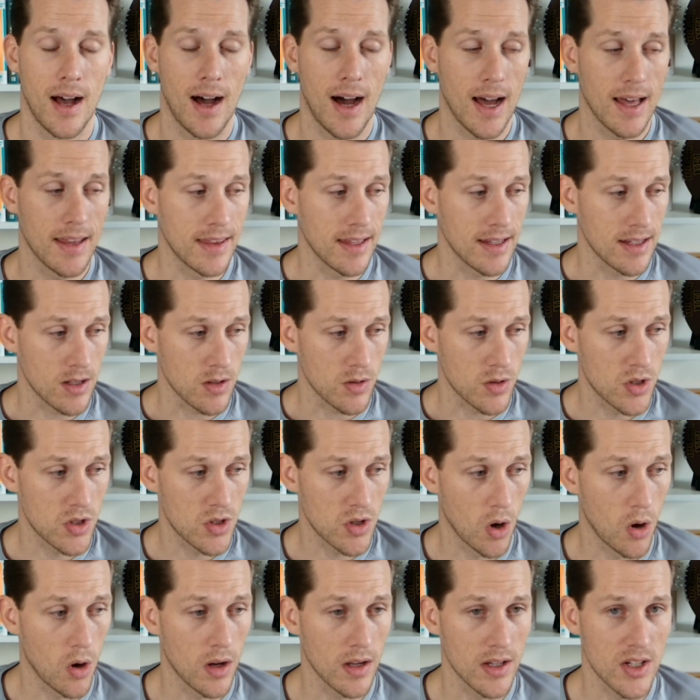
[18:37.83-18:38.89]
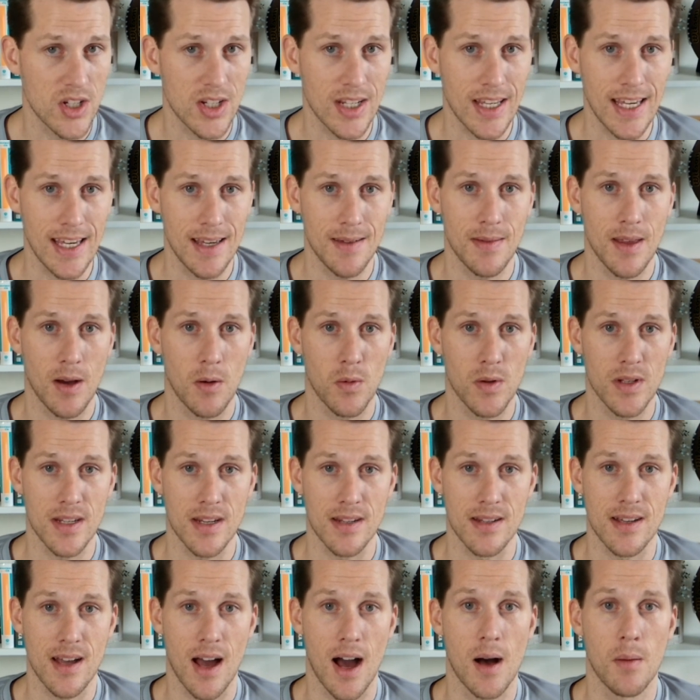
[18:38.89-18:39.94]
I think you saw a scheme that was
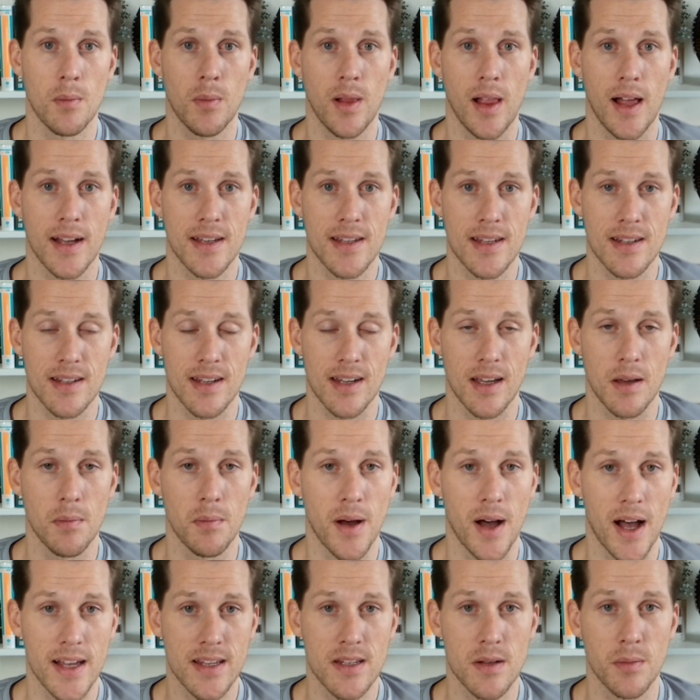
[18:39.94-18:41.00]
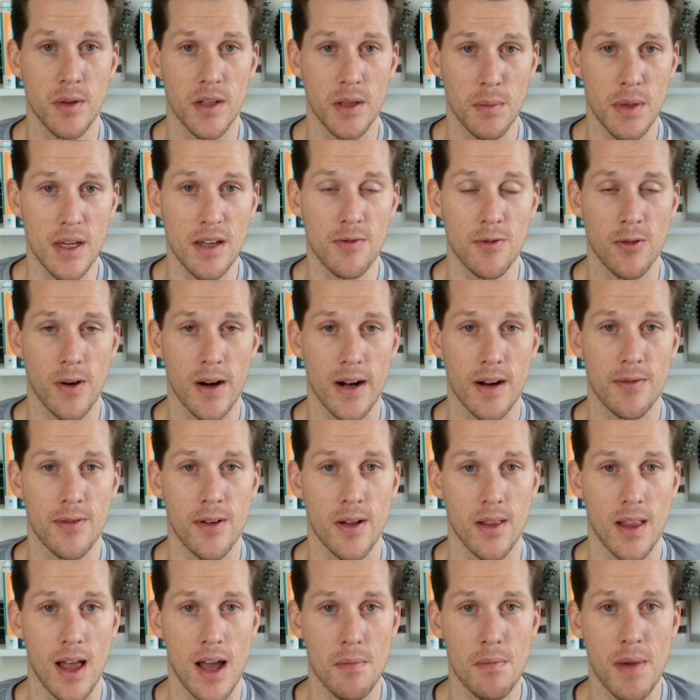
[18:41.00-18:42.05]
as complex as it can possibly be for
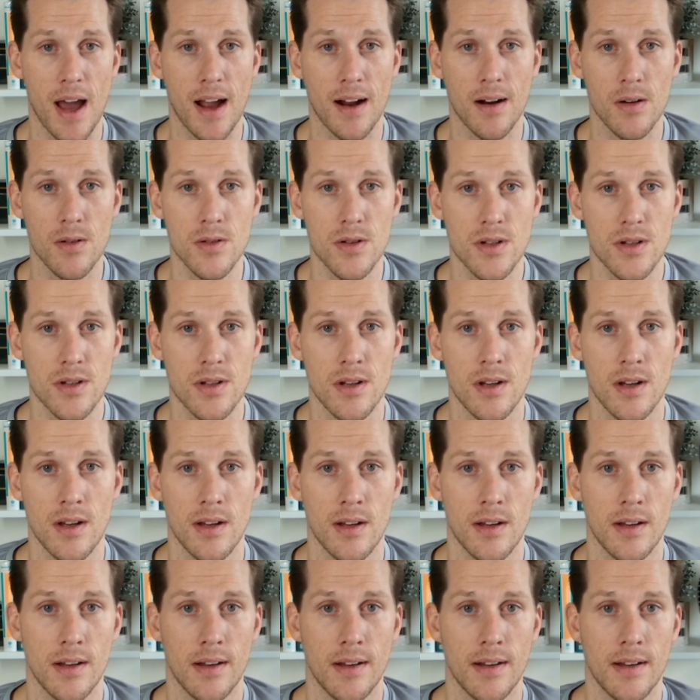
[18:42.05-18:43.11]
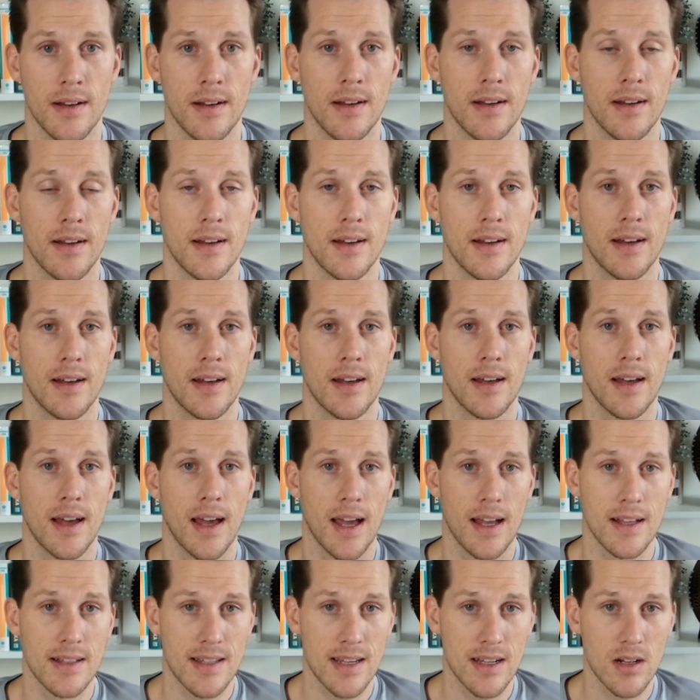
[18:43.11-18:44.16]
NFL linebackers.
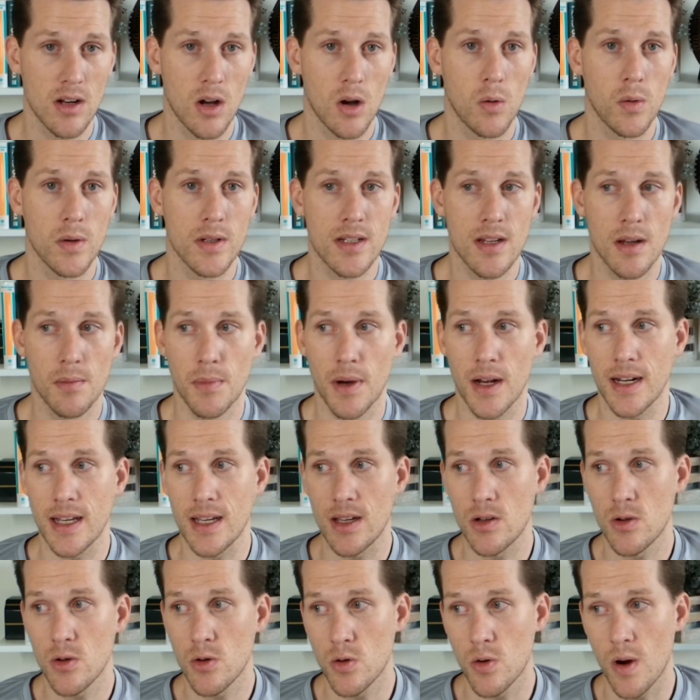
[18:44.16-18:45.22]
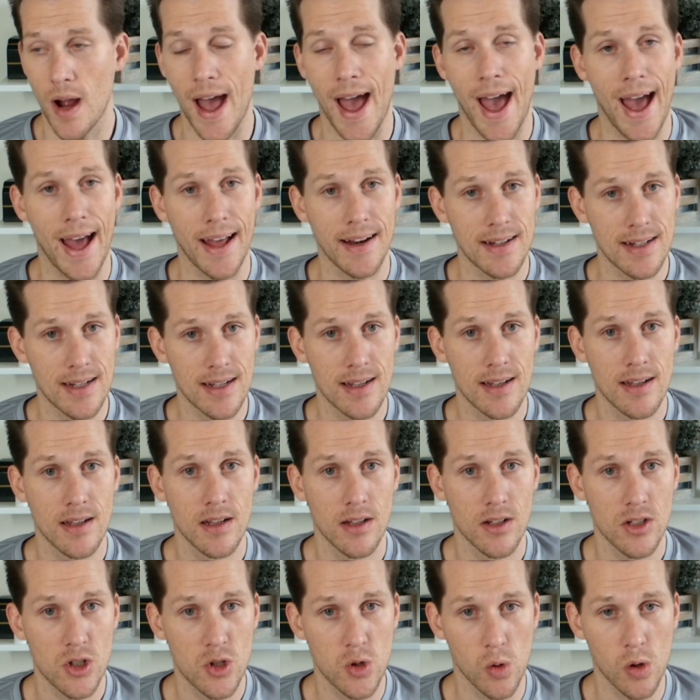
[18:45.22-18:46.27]
And Tindall was somebody who at
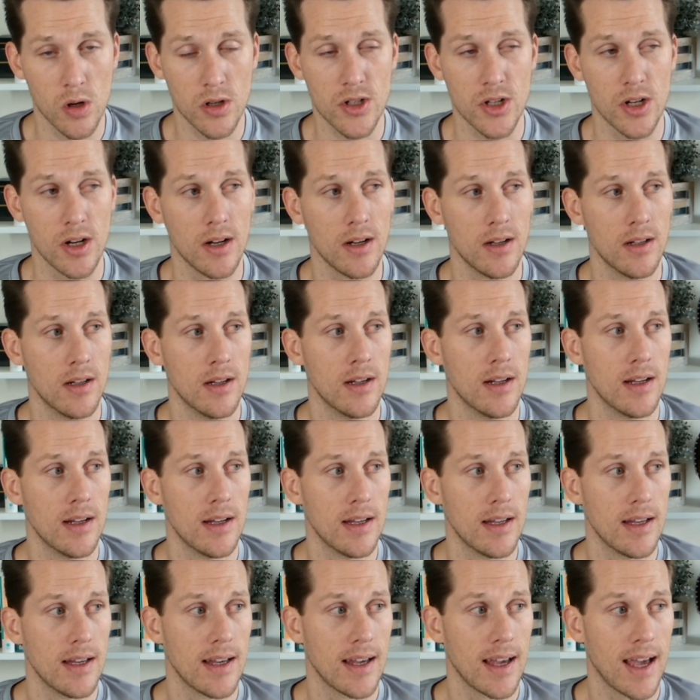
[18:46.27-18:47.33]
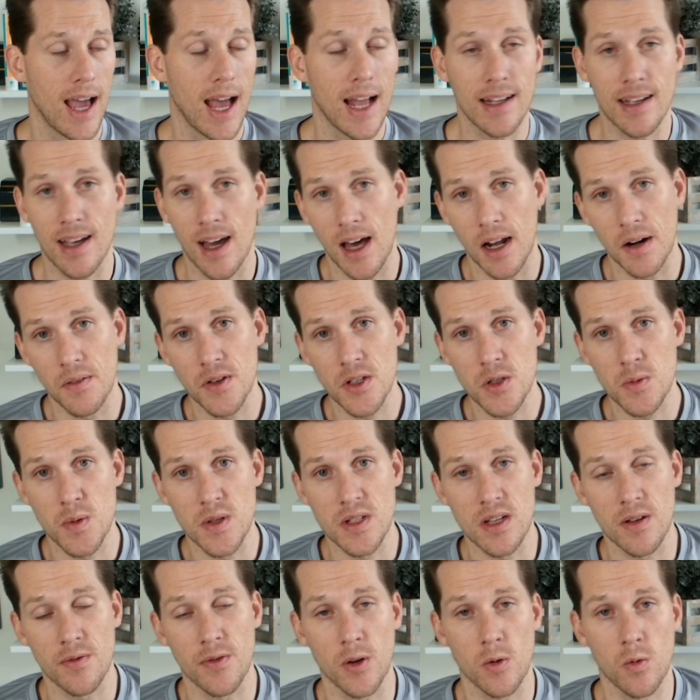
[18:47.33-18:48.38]
Georgia had kind of a
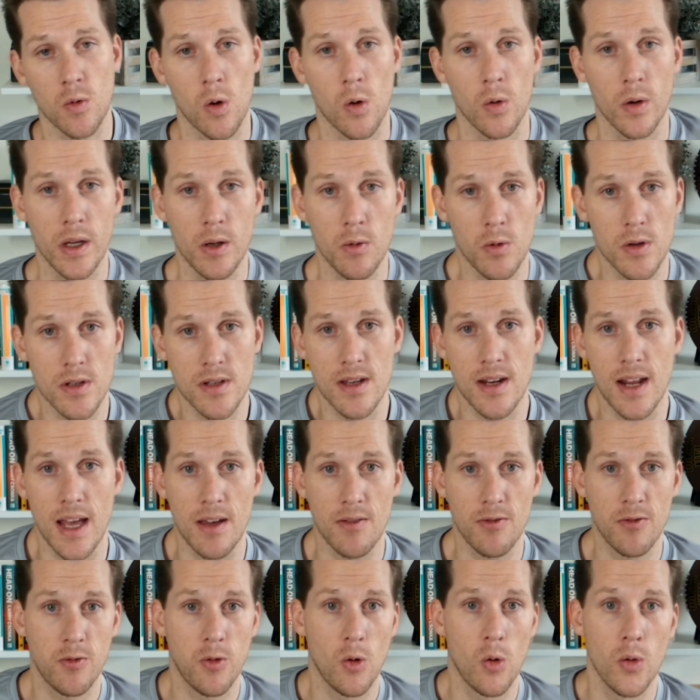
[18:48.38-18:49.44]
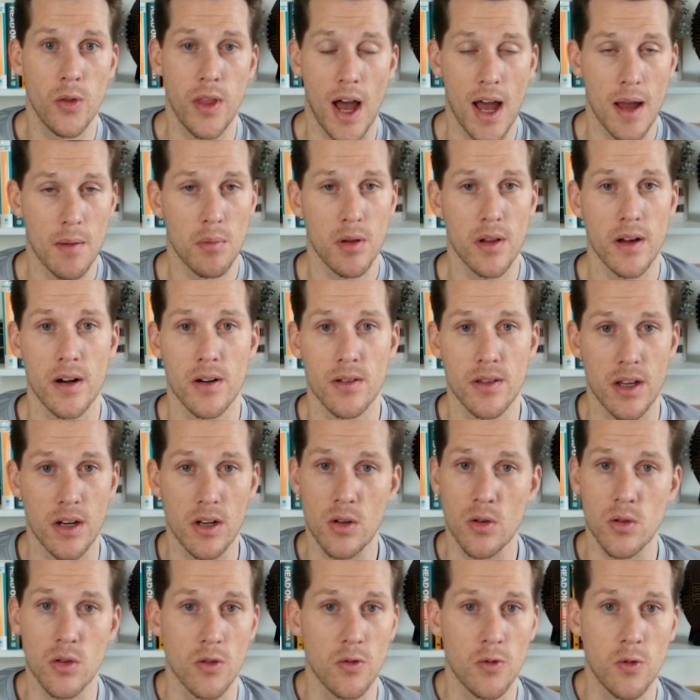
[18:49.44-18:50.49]
specific role. He wasn't a full-time player that
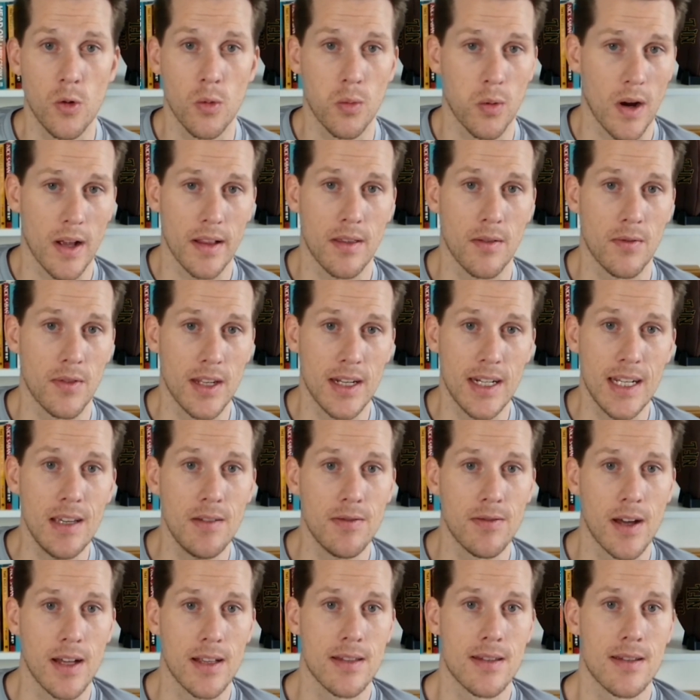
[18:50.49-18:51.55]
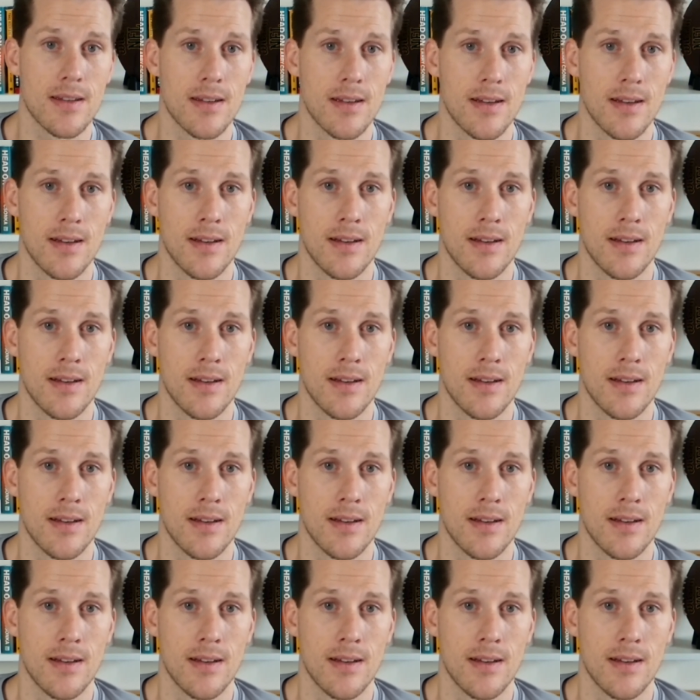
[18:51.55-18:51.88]
knew the full breadth of the defense.